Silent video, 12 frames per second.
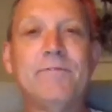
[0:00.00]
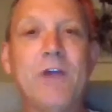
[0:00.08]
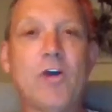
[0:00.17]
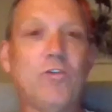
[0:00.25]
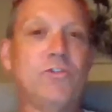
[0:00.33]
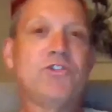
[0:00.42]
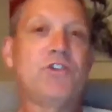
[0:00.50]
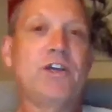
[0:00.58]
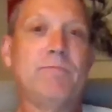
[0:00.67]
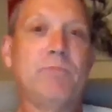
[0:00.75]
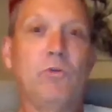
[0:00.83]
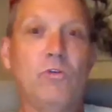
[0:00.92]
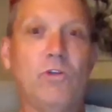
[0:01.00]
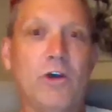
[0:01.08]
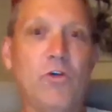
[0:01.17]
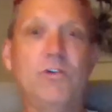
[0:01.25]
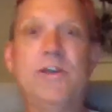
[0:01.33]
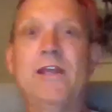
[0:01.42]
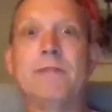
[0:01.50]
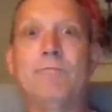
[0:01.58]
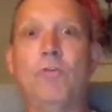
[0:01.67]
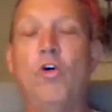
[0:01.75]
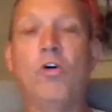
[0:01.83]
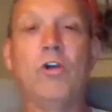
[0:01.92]
I couldn't see the ball. I couldn't hit the
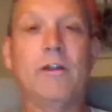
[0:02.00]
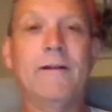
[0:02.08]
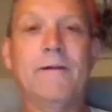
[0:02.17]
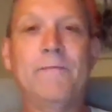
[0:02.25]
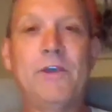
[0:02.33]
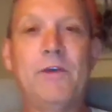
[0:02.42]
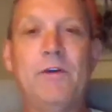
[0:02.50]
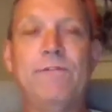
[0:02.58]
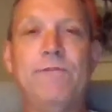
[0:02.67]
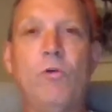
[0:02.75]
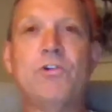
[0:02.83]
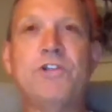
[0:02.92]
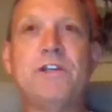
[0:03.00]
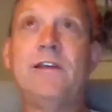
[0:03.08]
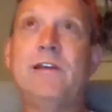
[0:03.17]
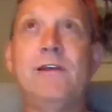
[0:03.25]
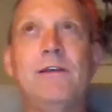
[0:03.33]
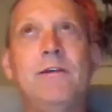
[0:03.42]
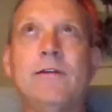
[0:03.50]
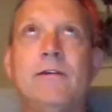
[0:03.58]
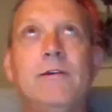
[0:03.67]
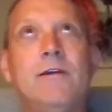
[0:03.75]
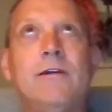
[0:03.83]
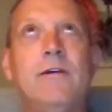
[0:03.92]
ball. In 40,
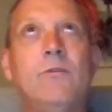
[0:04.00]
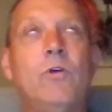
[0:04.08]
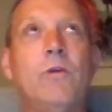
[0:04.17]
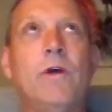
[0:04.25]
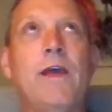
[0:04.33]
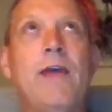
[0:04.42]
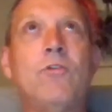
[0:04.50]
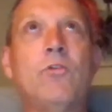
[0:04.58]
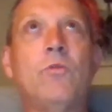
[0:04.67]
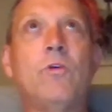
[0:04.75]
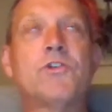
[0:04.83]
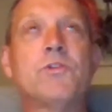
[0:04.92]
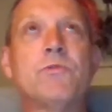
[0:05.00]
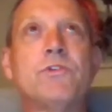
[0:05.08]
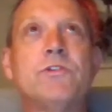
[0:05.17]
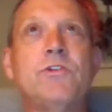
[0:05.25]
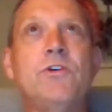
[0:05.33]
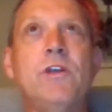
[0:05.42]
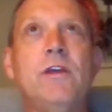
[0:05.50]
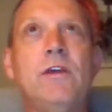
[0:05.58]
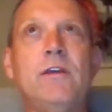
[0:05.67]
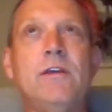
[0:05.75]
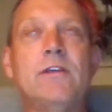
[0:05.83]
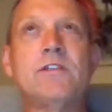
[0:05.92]
whatever it was
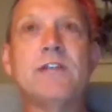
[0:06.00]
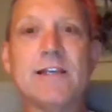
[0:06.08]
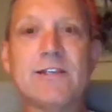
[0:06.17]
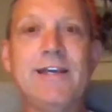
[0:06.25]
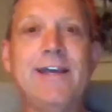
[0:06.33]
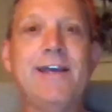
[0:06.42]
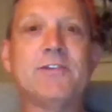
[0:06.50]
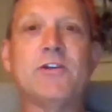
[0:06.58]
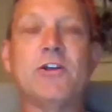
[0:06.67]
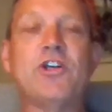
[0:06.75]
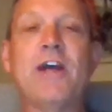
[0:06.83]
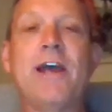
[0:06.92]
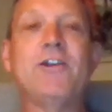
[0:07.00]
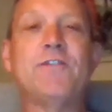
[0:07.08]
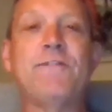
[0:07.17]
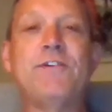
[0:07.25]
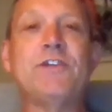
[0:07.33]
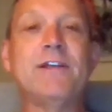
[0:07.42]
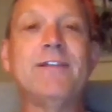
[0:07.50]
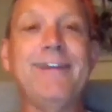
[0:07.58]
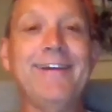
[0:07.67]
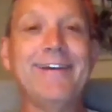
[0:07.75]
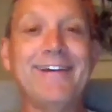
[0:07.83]
36 years, I'd changed physically